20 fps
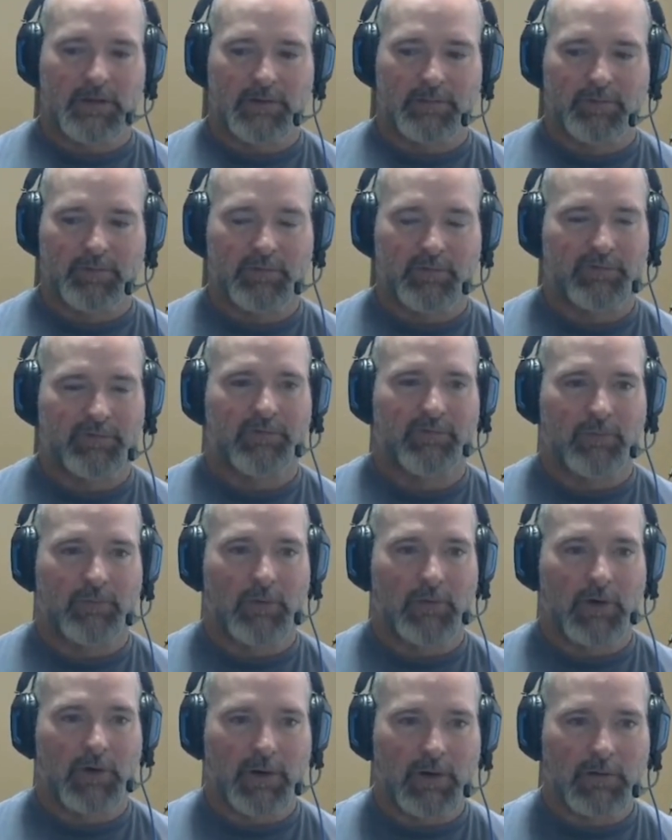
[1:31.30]
proof of
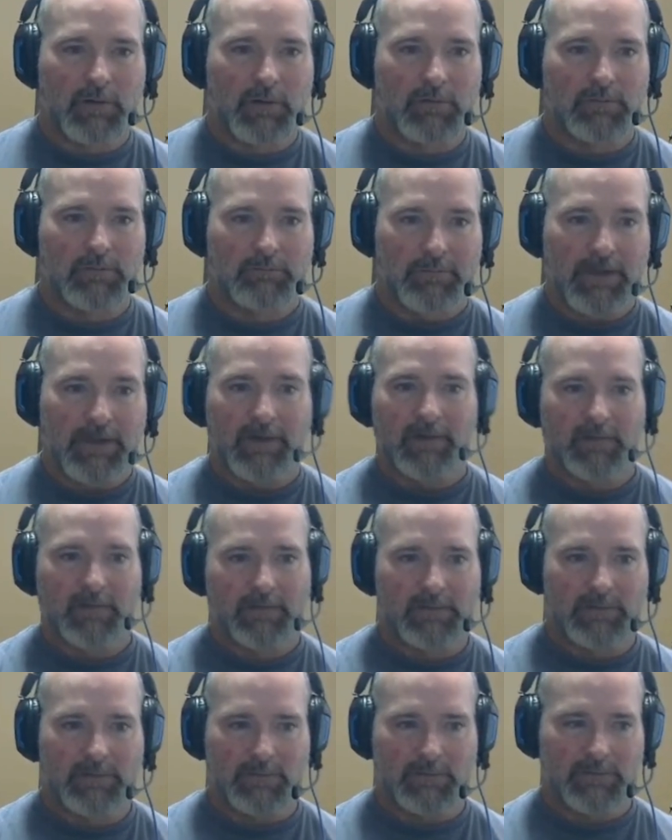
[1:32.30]
work mint
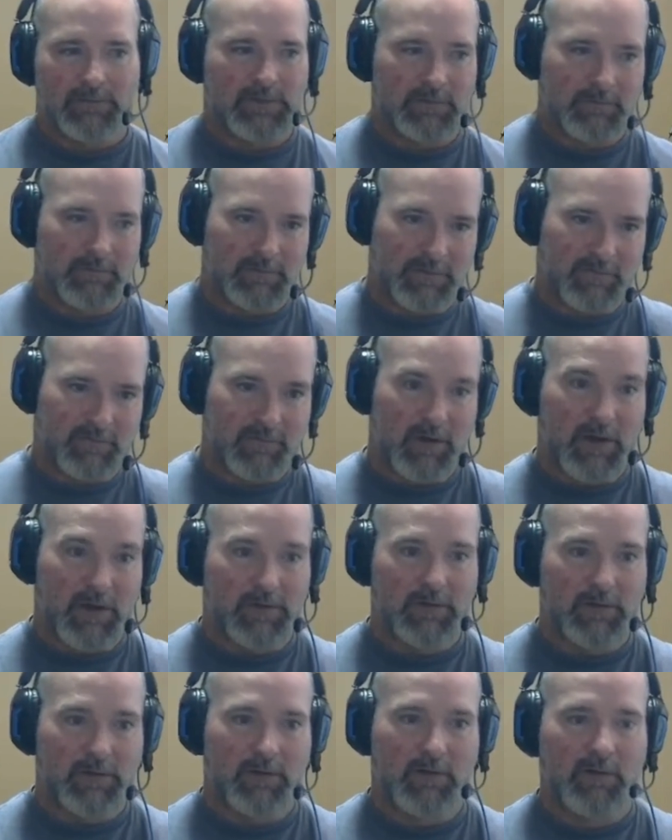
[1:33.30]
to
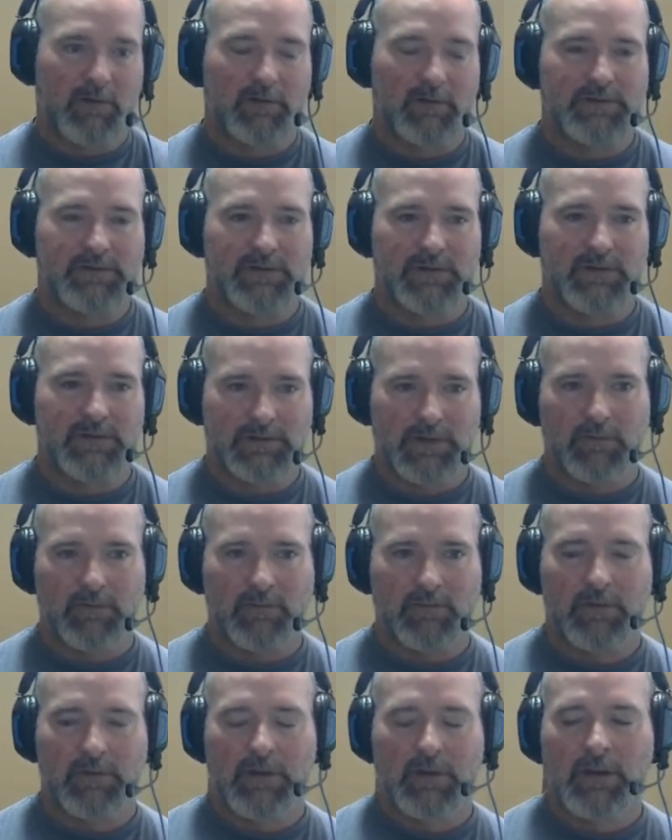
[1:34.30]
define the currency
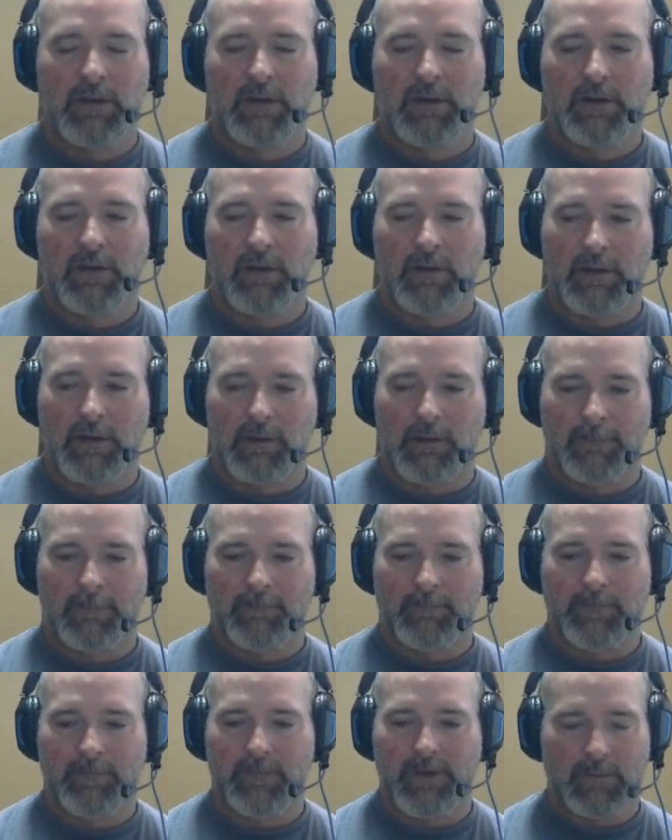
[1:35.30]
itself,
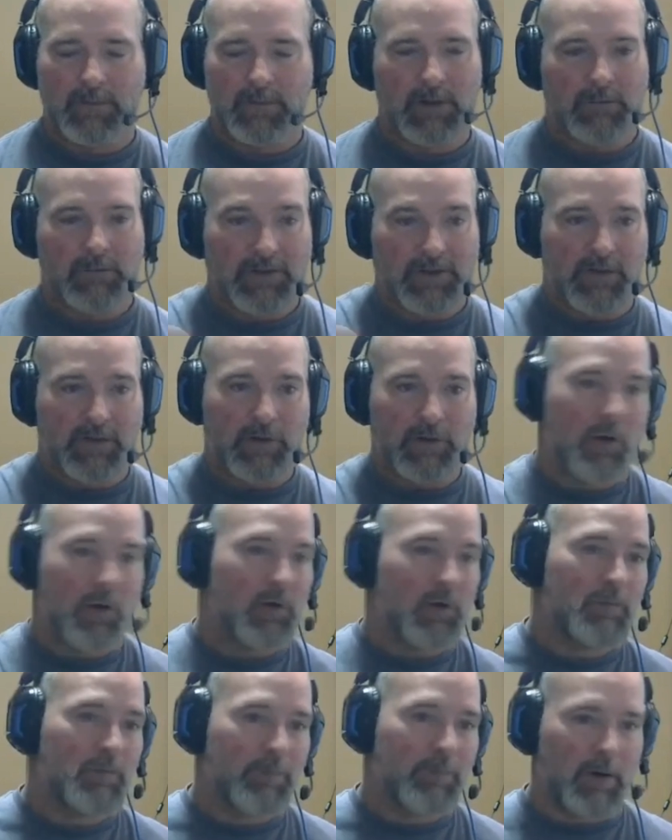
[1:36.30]
and a mint that
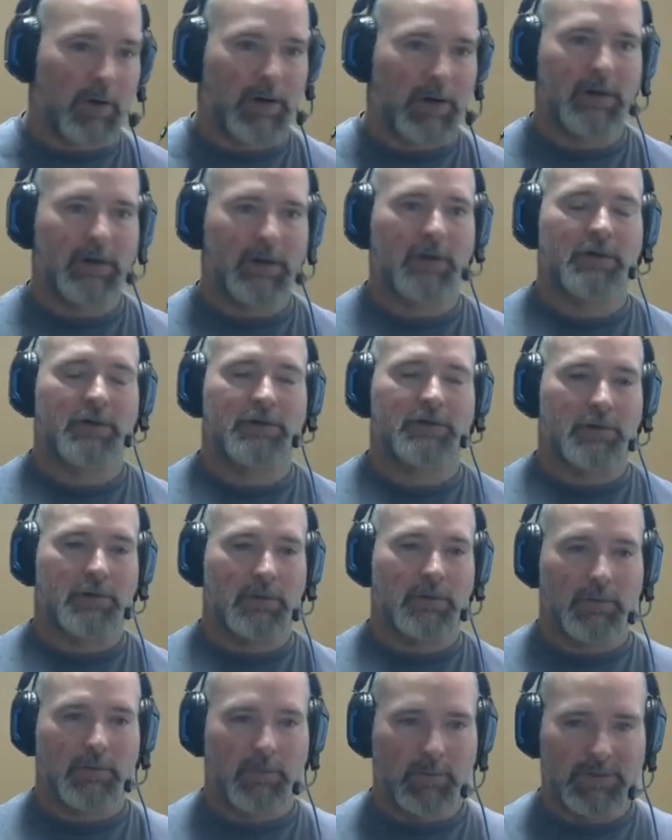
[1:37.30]
no party can
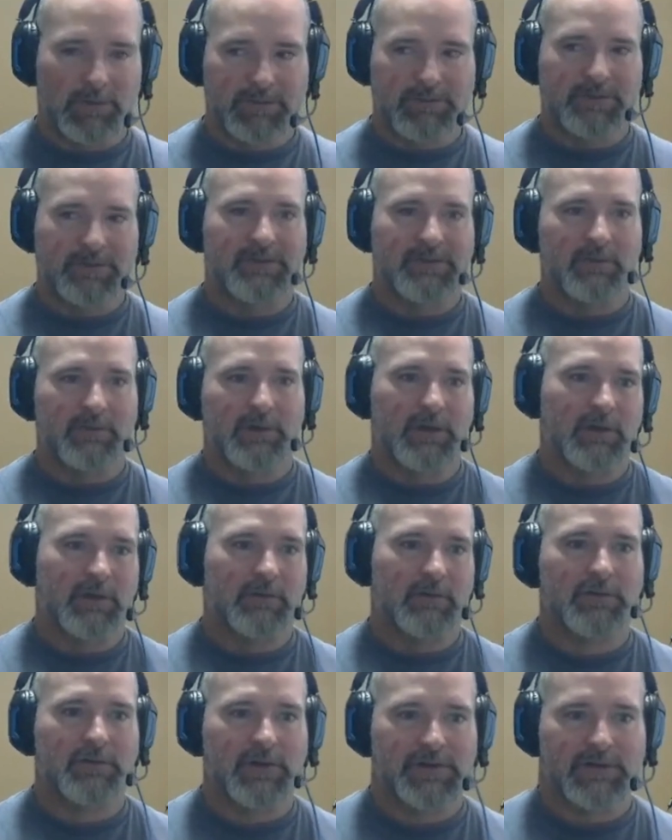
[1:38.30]
control, which means that we can
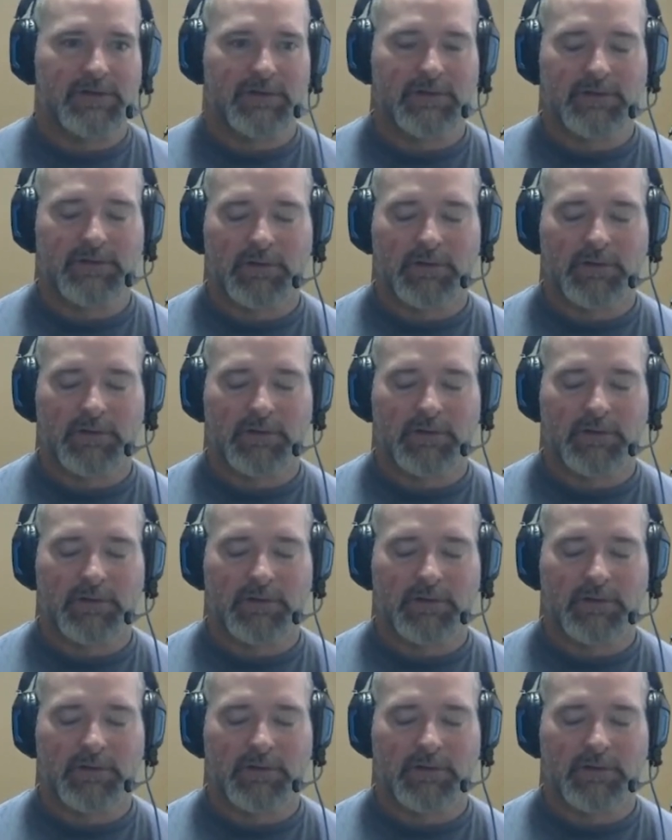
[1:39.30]
trust it.